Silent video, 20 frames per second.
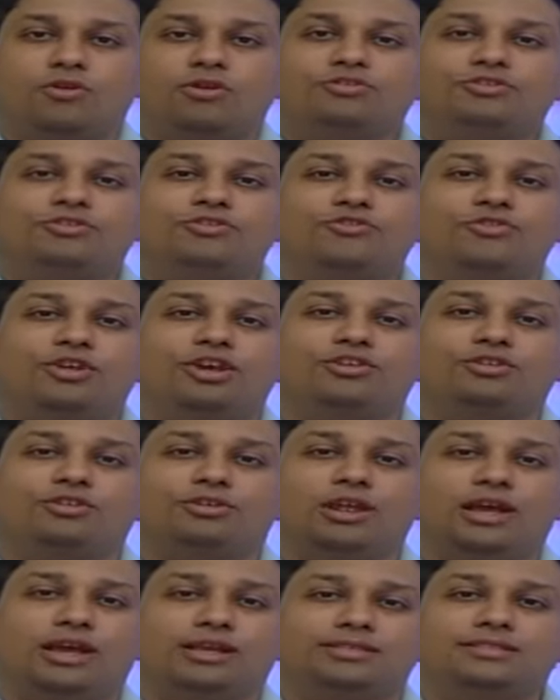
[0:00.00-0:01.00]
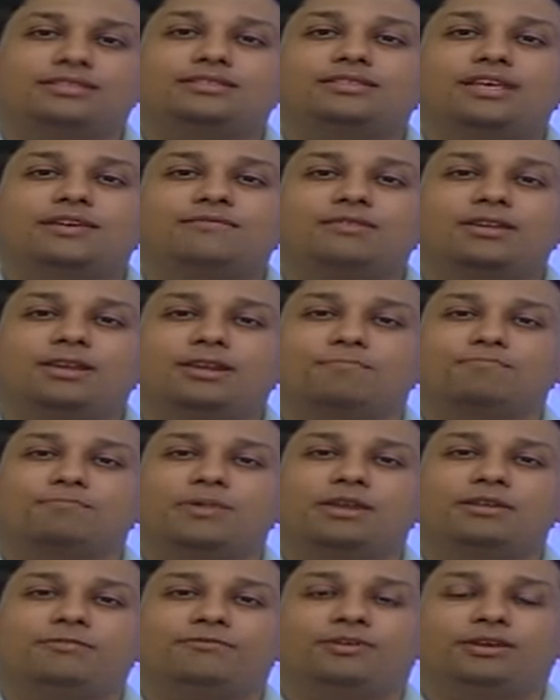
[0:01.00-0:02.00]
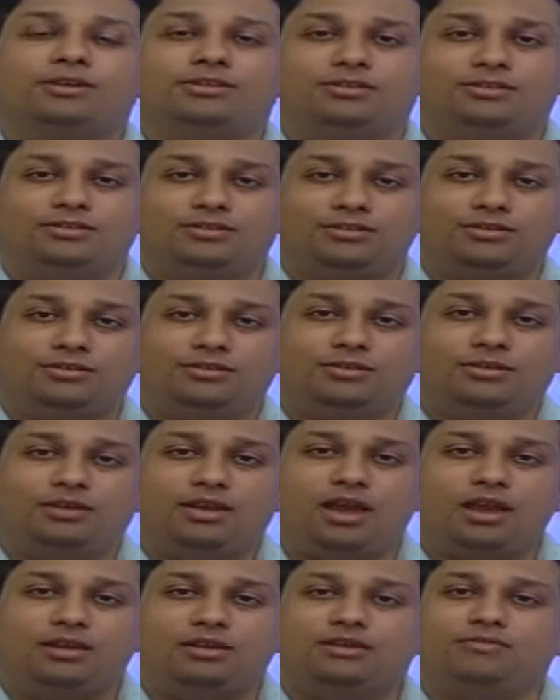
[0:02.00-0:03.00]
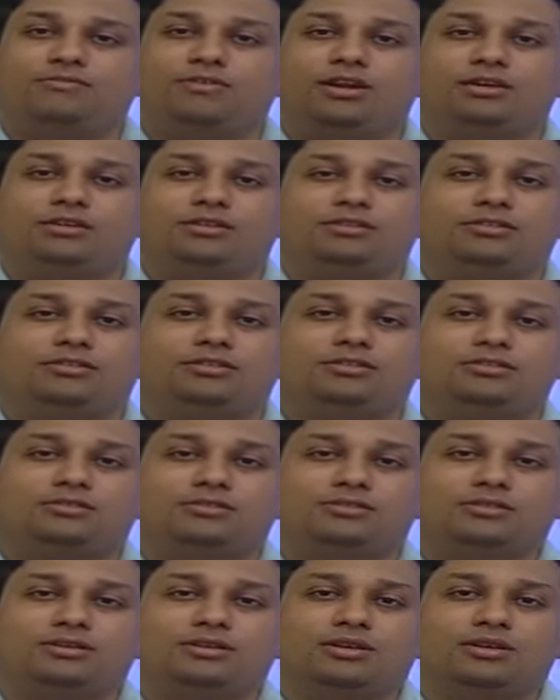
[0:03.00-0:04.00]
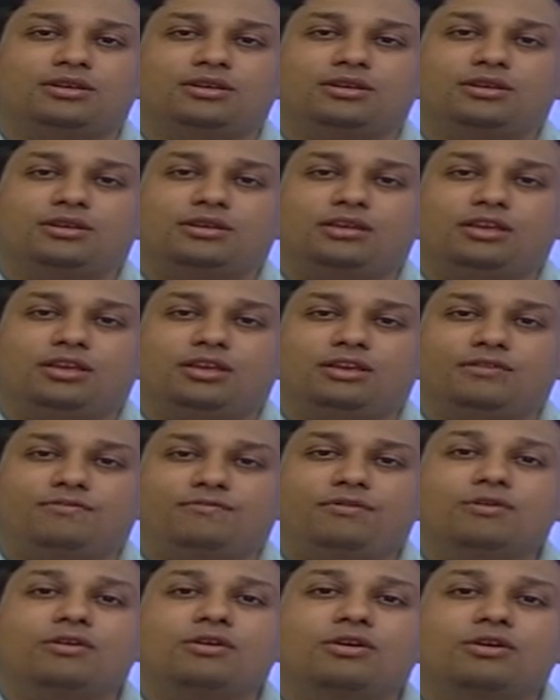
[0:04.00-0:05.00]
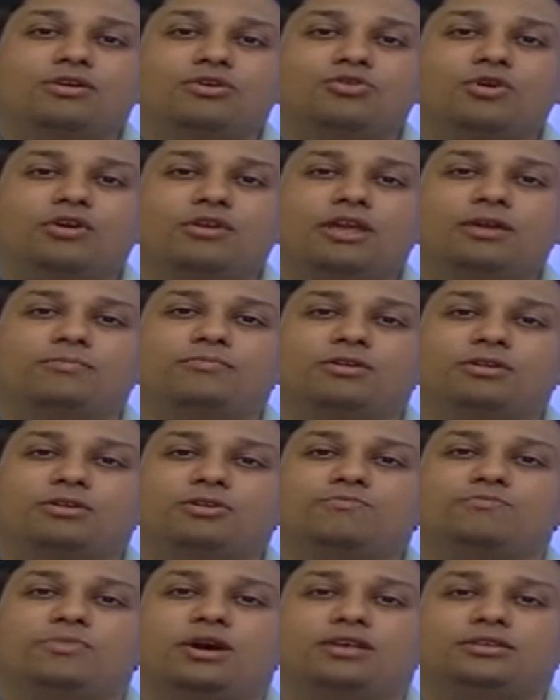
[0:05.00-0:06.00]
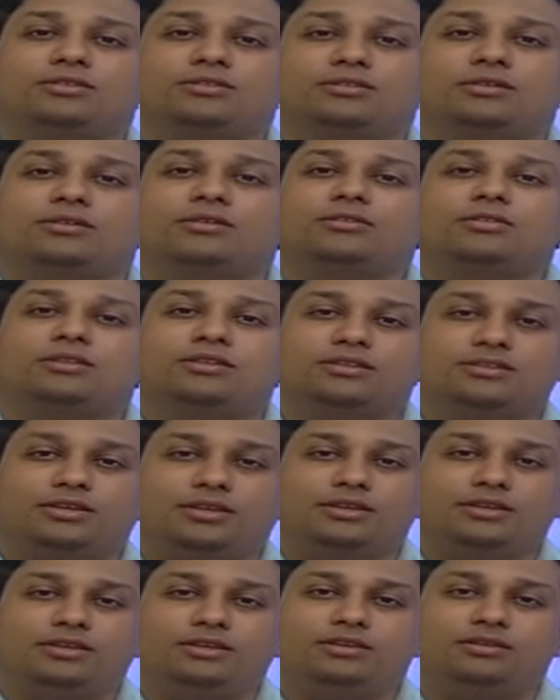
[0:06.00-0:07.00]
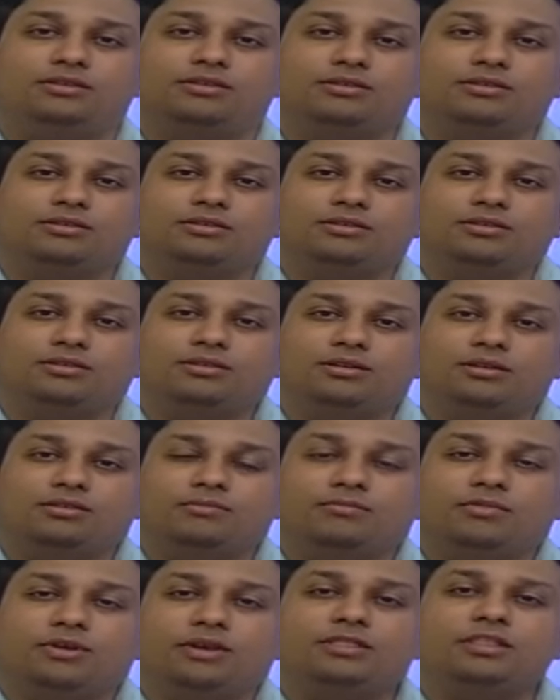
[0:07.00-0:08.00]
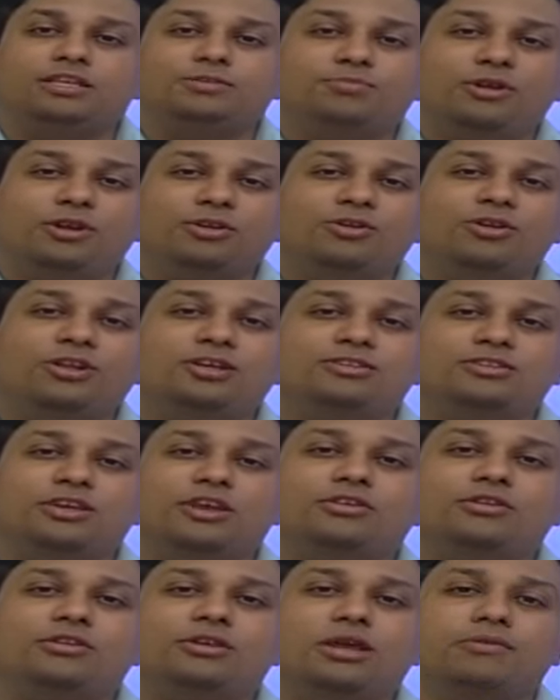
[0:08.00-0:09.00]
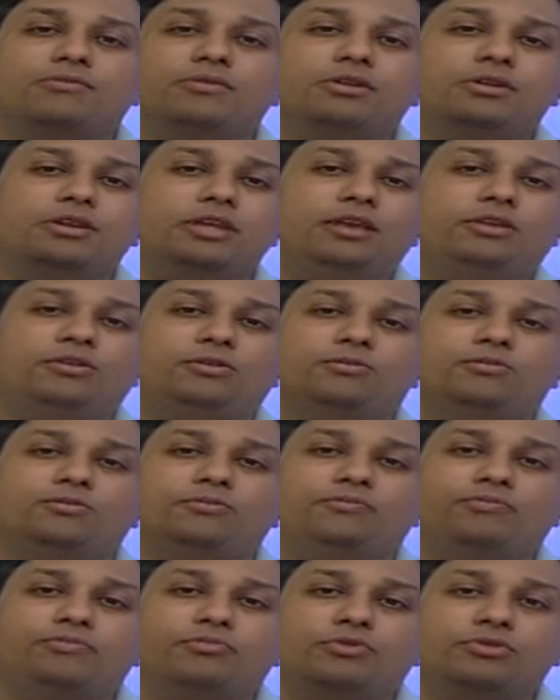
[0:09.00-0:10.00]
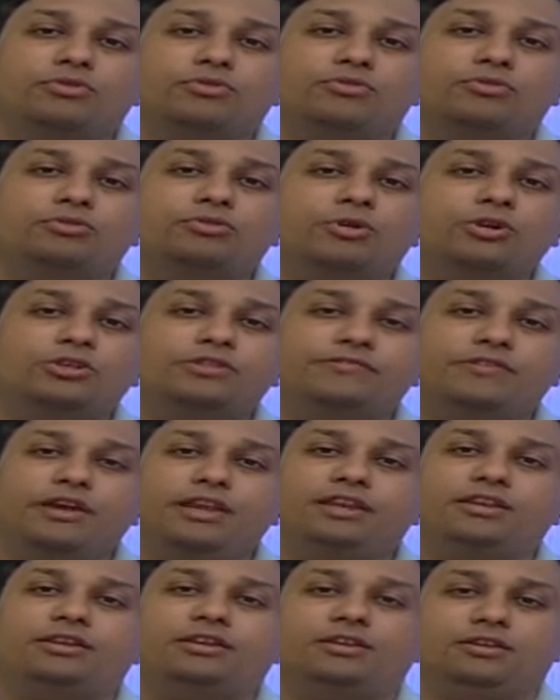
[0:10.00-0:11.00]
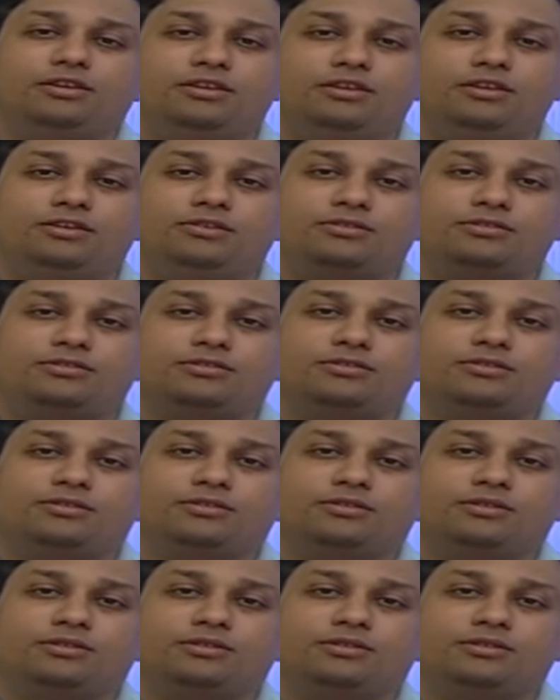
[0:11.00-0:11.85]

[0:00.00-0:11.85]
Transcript: Concentration has several benefits and advantages if you are able to master this technique. In this particular session, I will take you through those very techniques